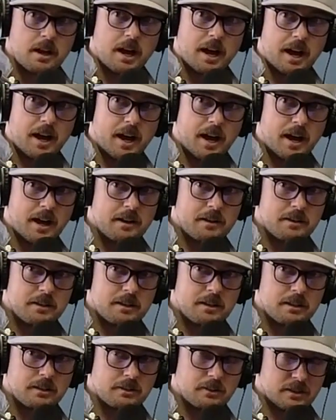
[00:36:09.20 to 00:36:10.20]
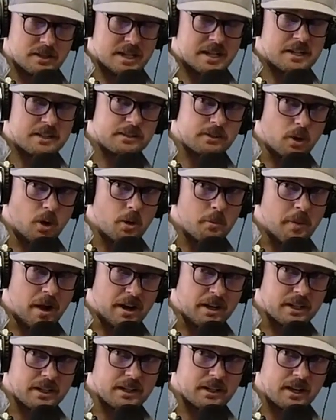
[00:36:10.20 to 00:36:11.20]
uh, Linus
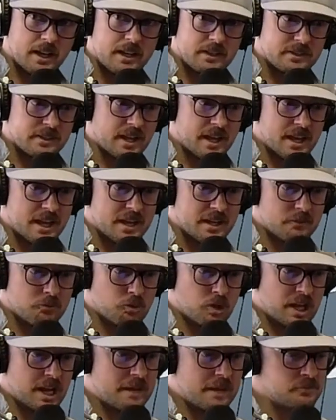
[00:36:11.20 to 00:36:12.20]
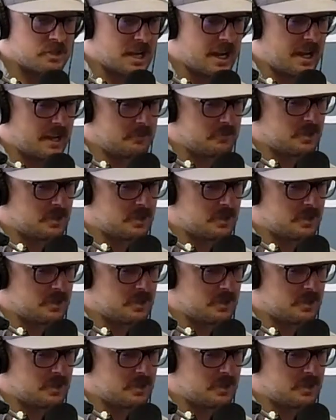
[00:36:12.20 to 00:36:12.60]
Ullmark is a game time